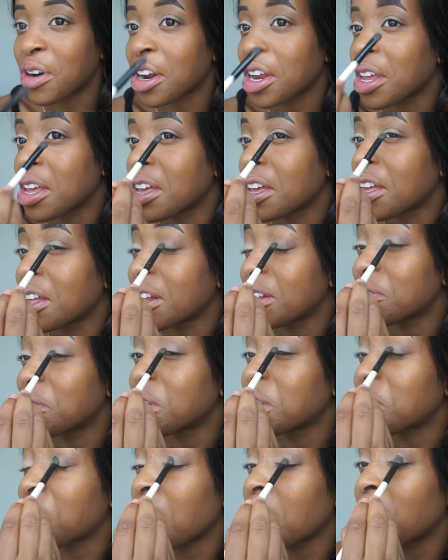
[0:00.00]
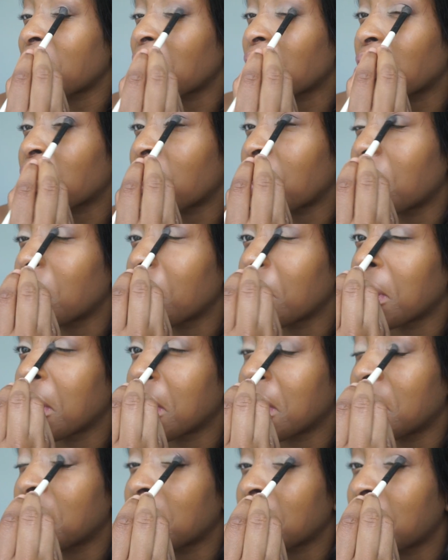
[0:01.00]
working against me, so I have like trembly
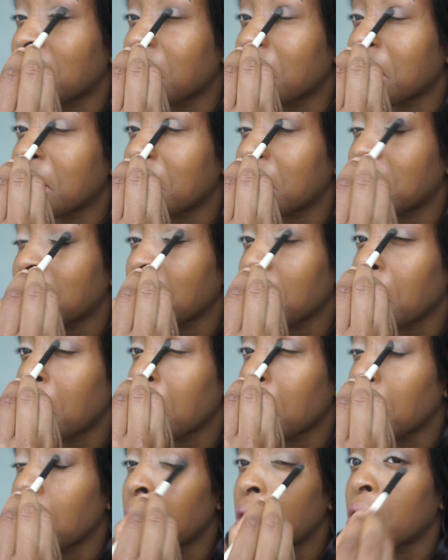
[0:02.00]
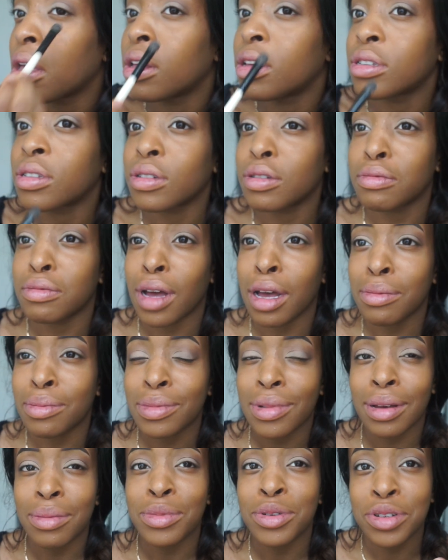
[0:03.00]
hands and everything. So
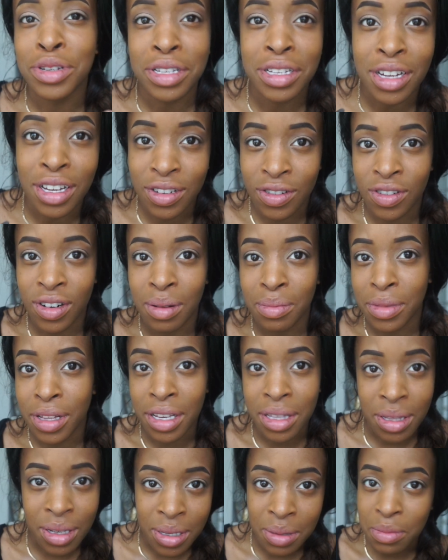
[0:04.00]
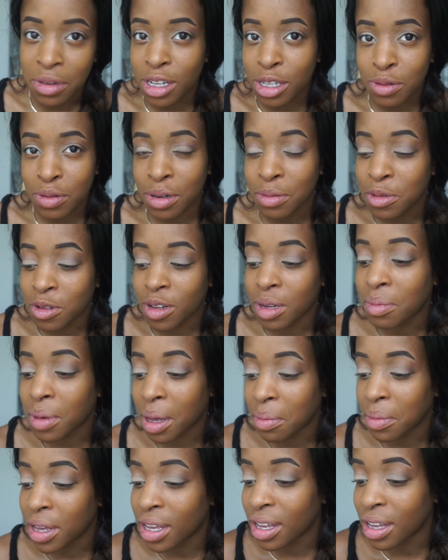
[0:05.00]
I'm usually not trembling this much when I'm doing
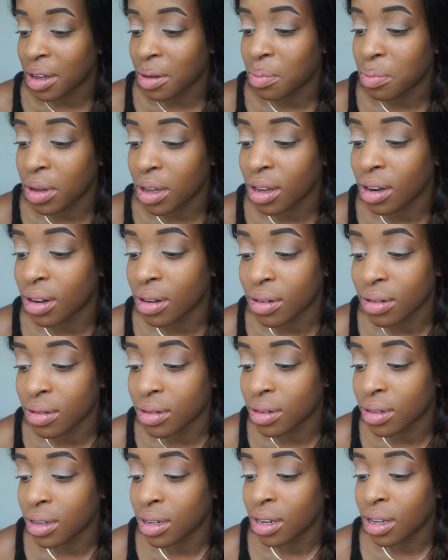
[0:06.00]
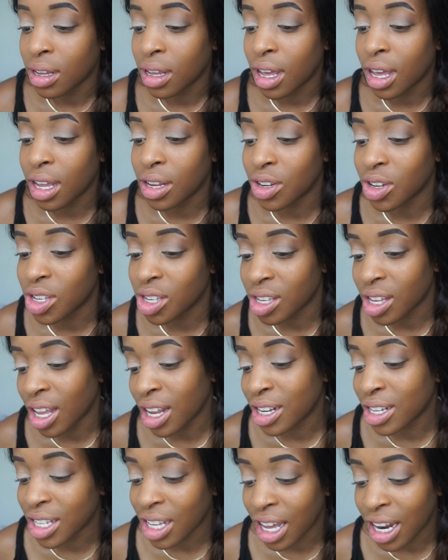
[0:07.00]
my makeup, but I just
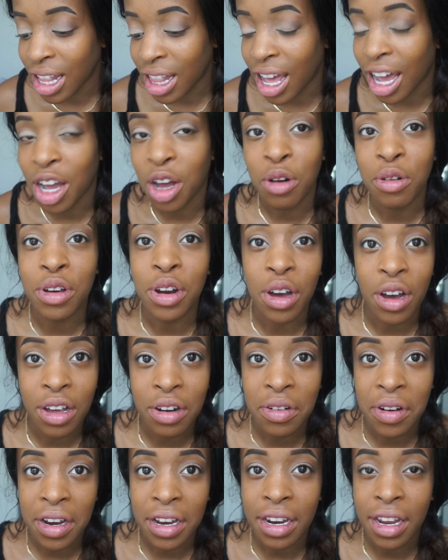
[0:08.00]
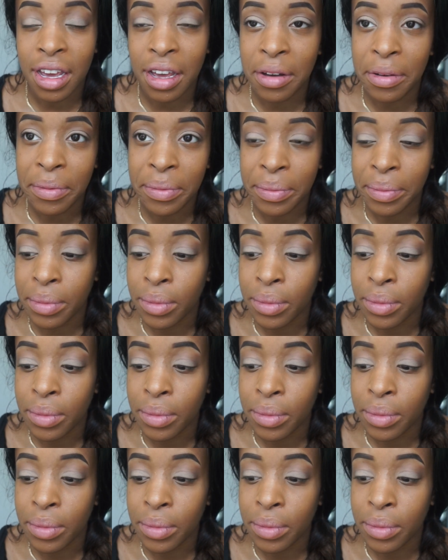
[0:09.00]
got a lot going on right now.